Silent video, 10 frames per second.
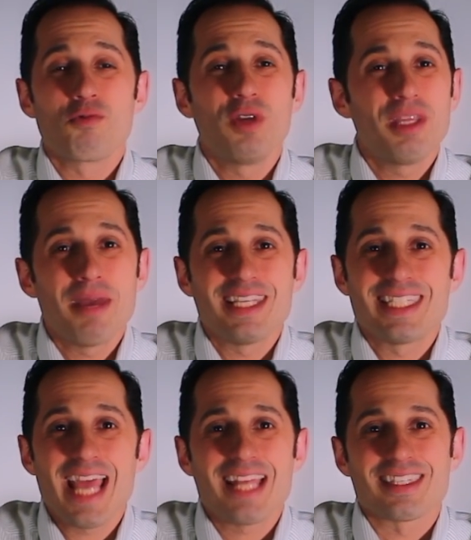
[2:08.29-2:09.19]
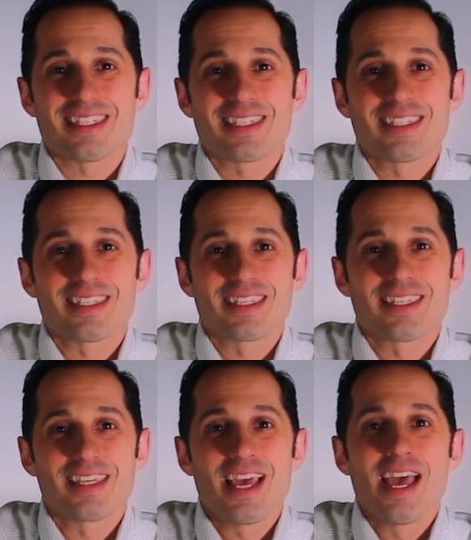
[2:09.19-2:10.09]
really makes sense.
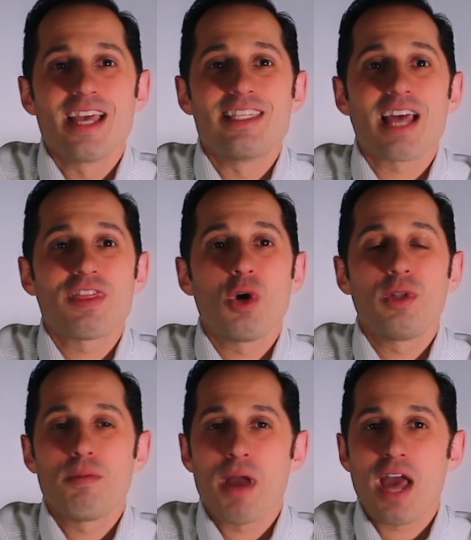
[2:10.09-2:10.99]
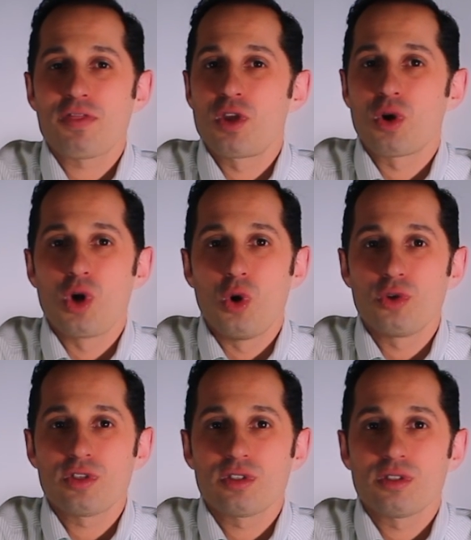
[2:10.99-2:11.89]
Is that the only path to your
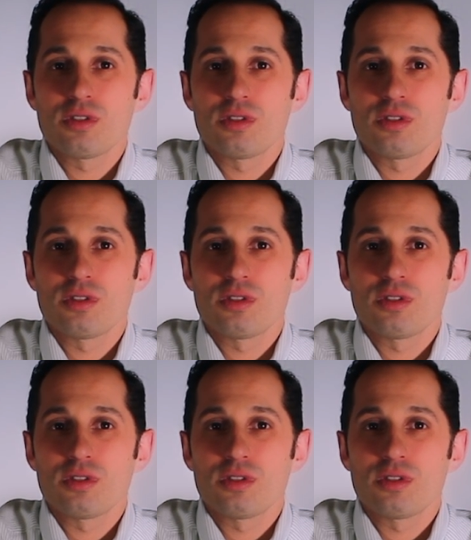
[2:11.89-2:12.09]
goals?